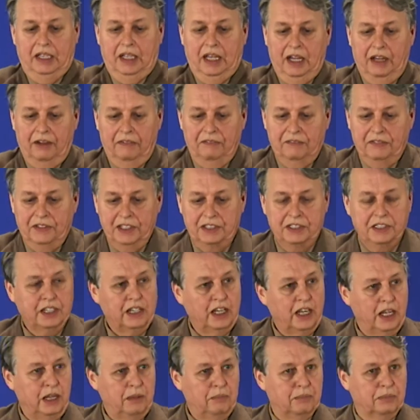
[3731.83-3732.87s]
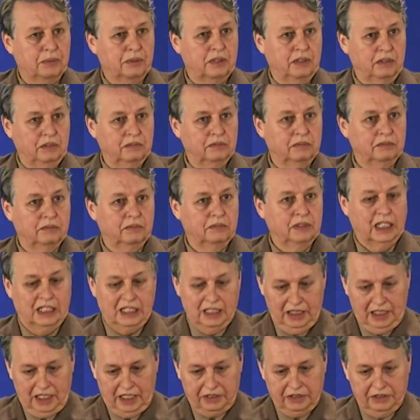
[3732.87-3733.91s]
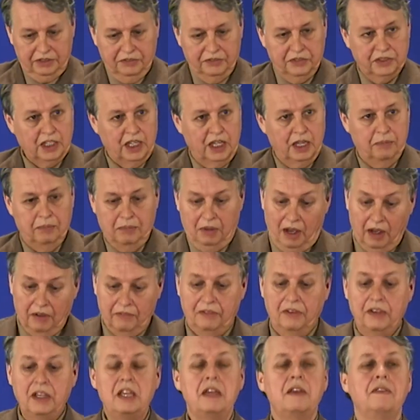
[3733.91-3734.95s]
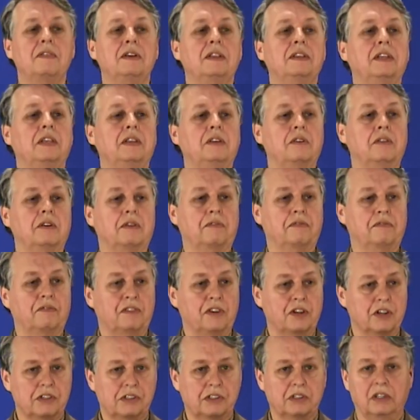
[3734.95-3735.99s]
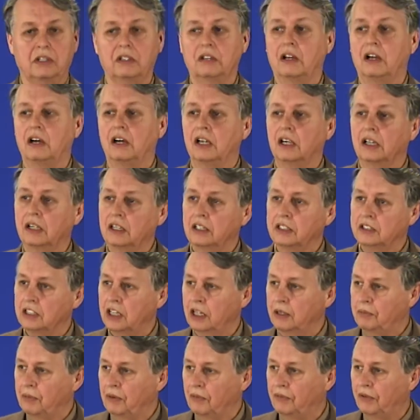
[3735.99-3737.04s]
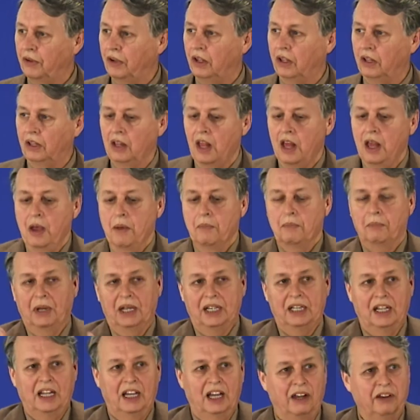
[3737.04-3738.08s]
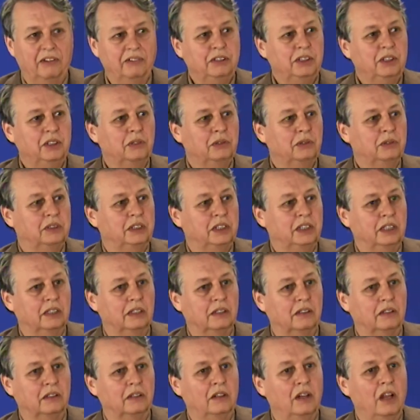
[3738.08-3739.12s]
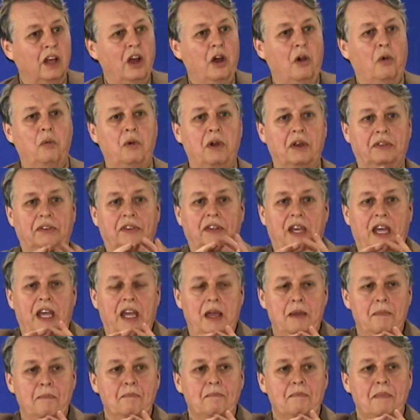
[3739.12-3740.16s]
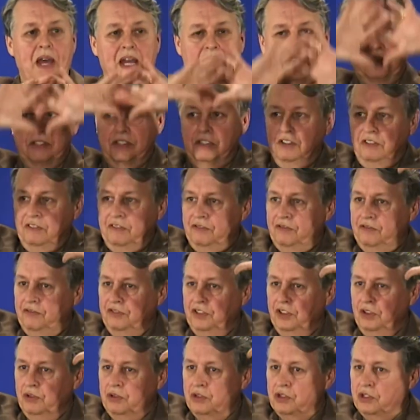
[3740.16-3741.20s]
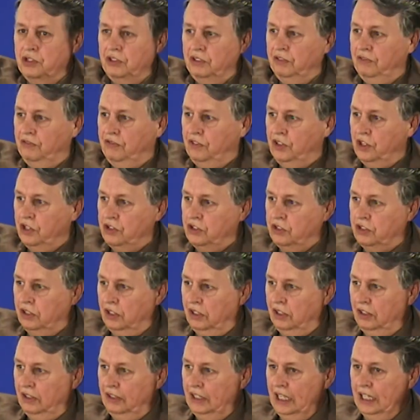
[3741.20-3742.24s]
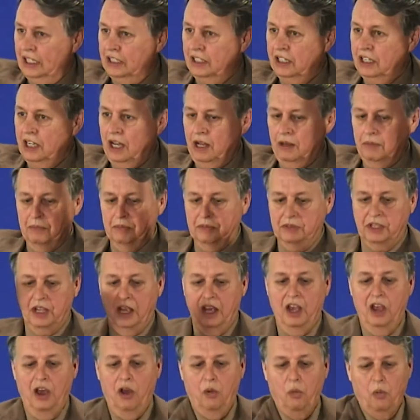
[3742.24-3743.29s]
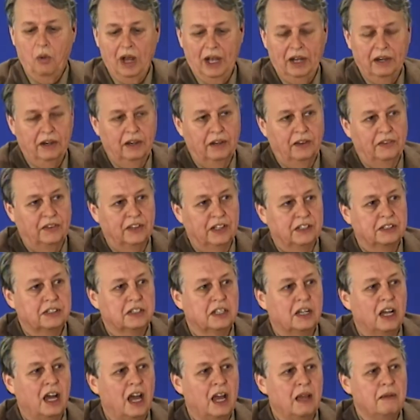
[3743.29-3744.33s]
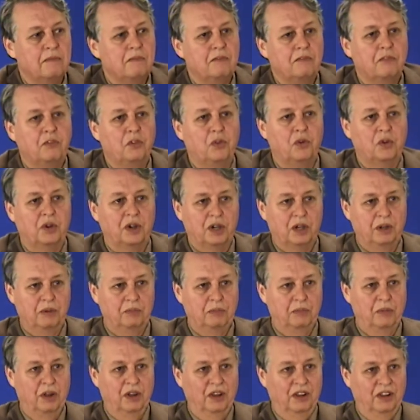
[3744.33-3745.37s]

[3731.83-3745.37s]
of the type, the collective type, of even the universal archetype of all, but how do you deal with a massive future vision that comes when the time form